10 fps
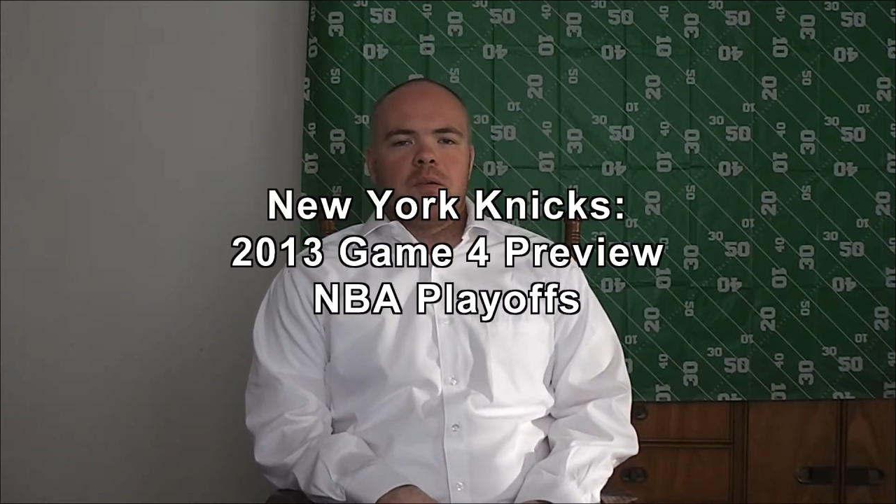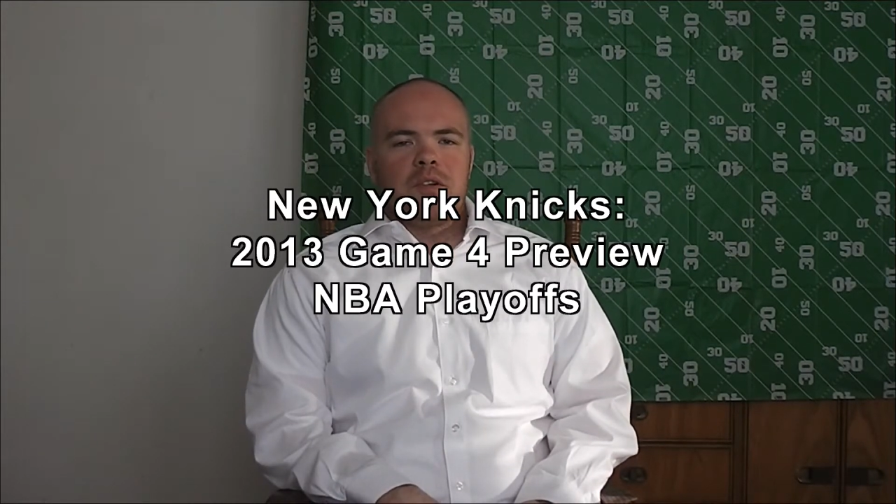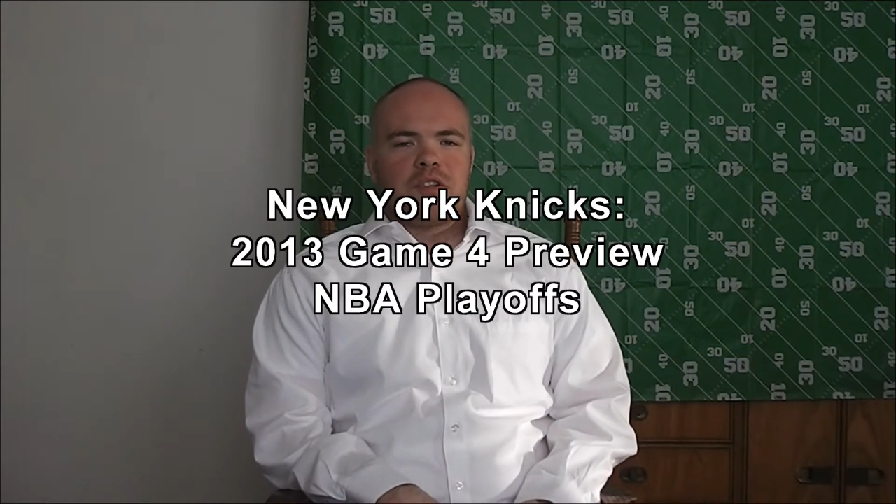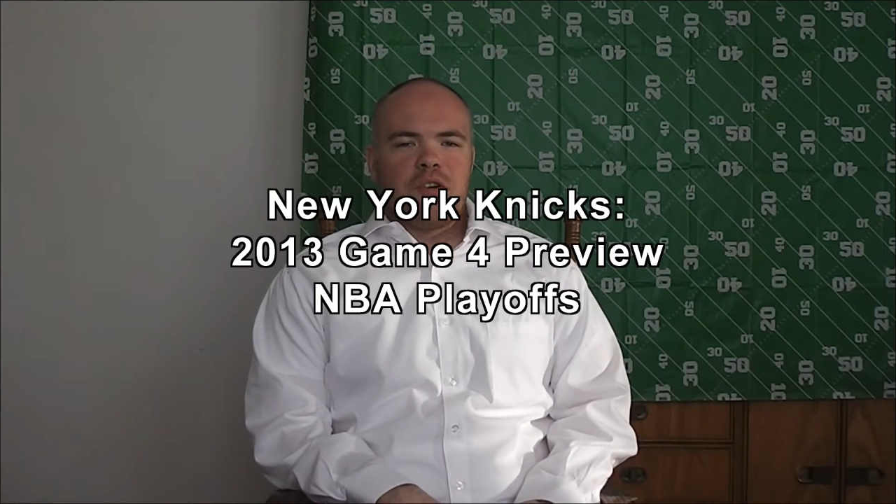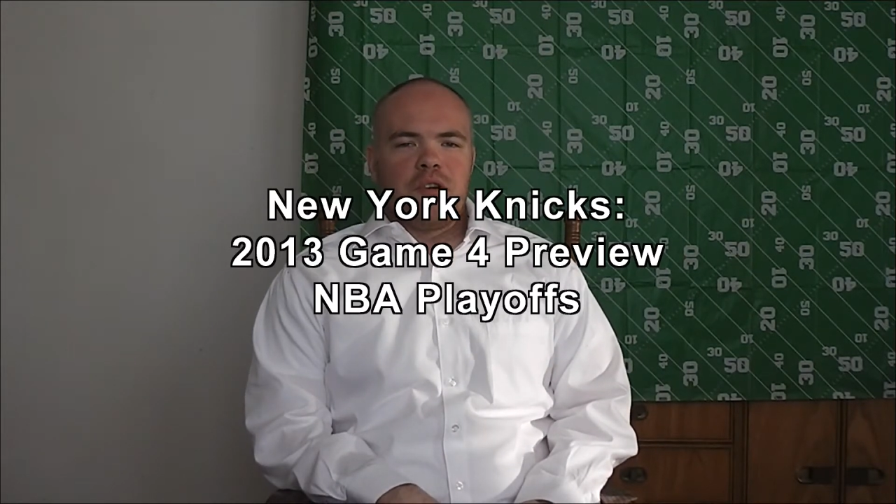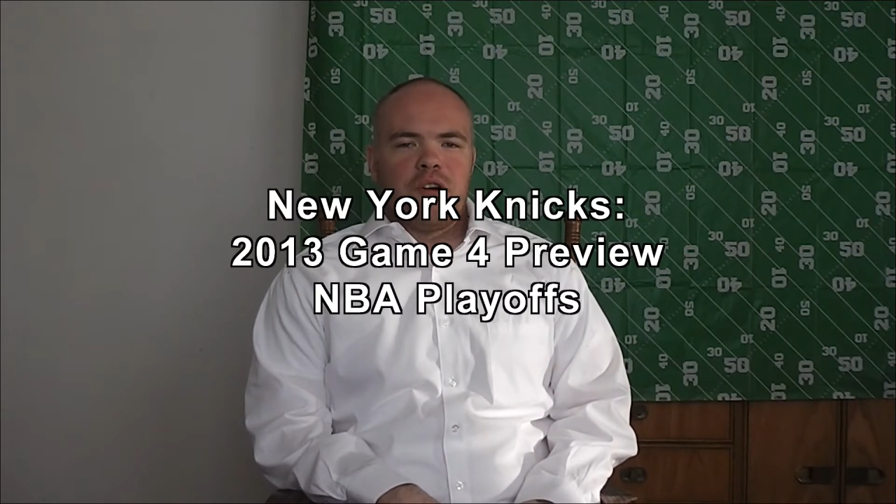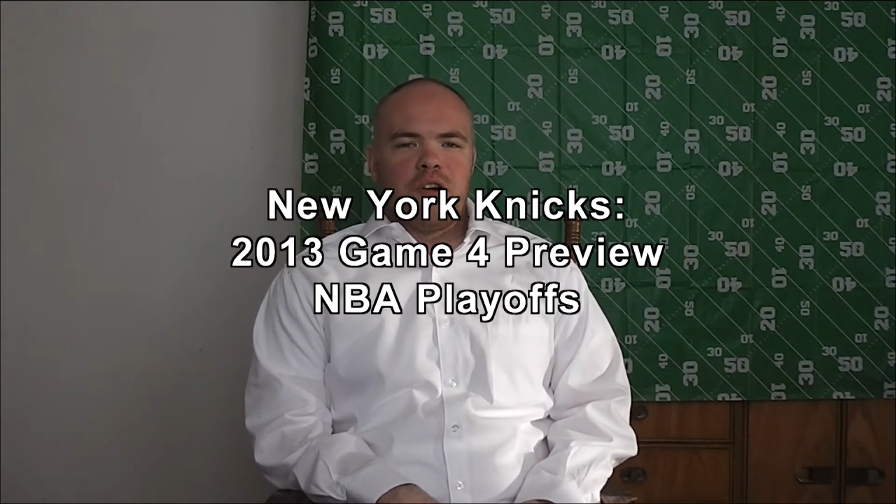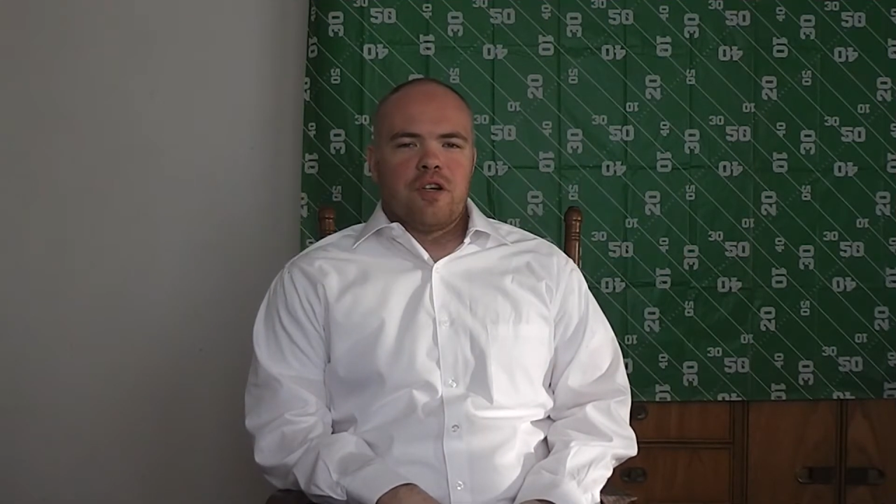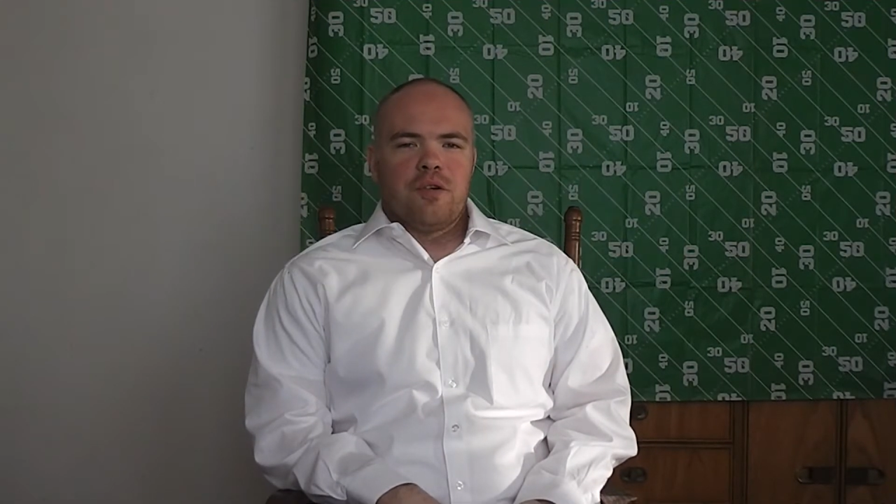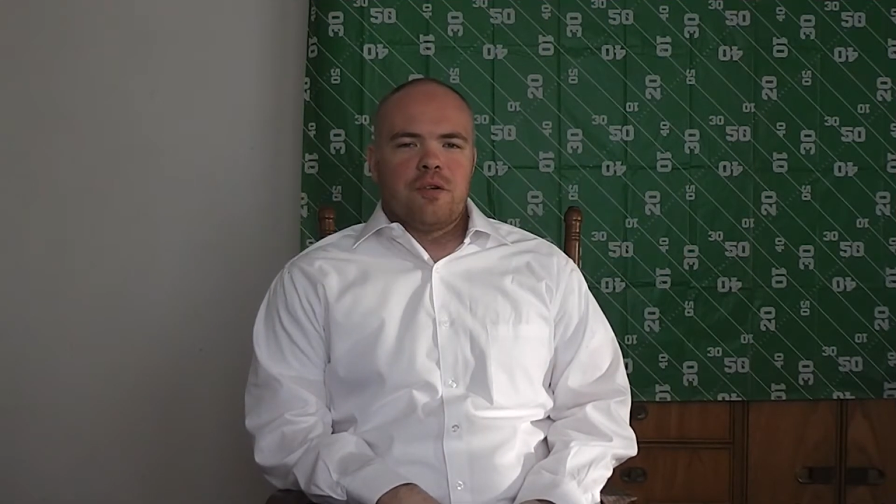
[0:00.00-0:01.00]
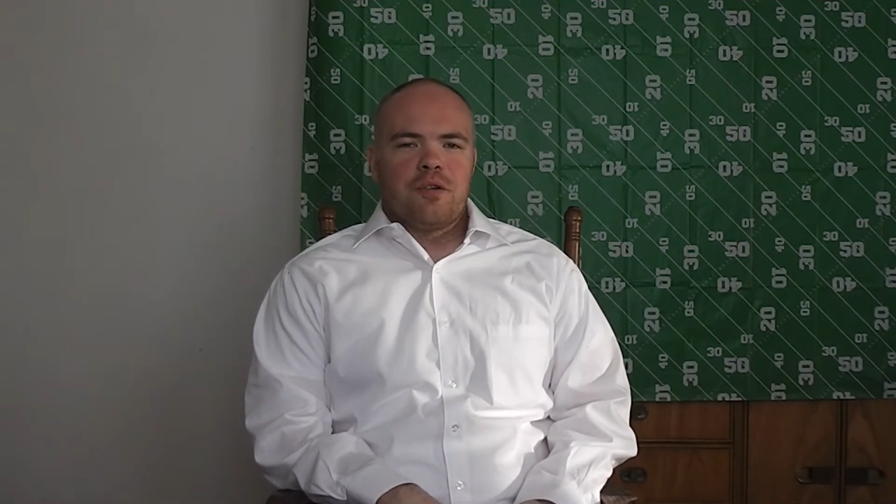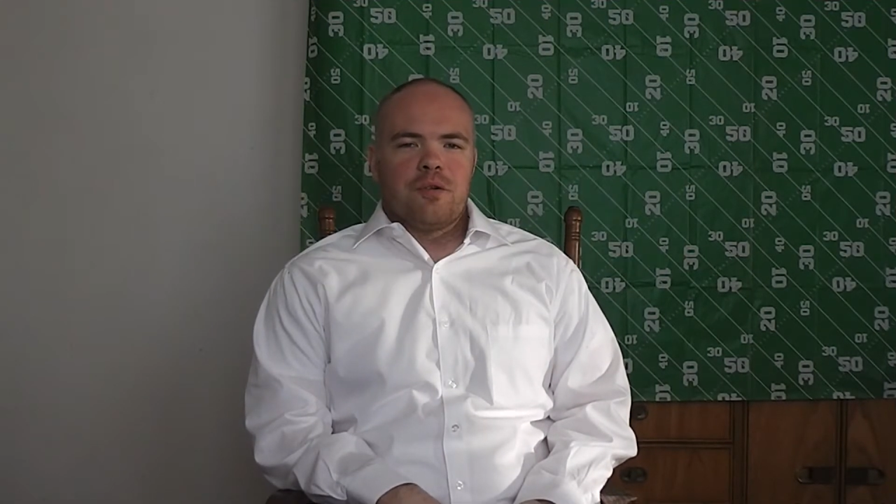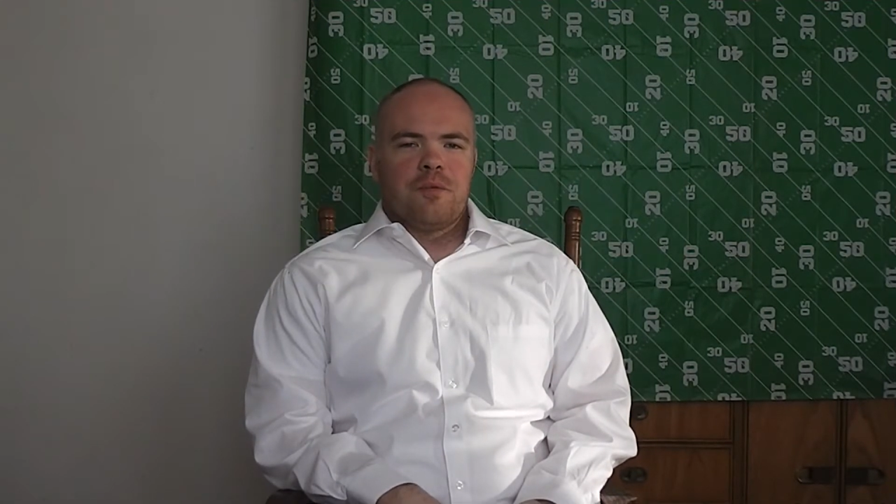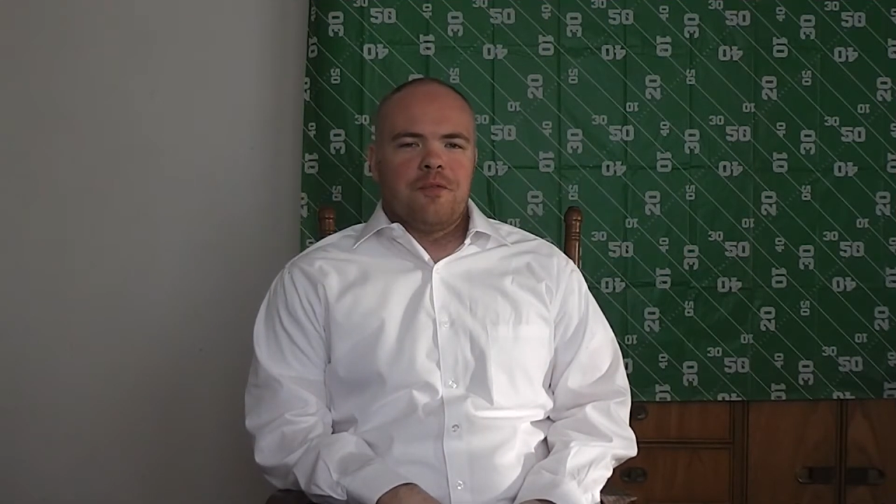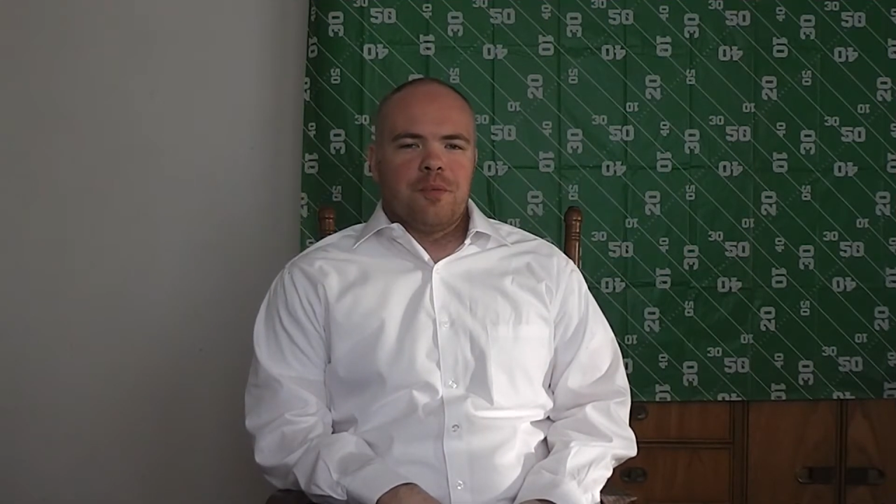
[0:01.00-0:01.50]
What's going on, YouTube?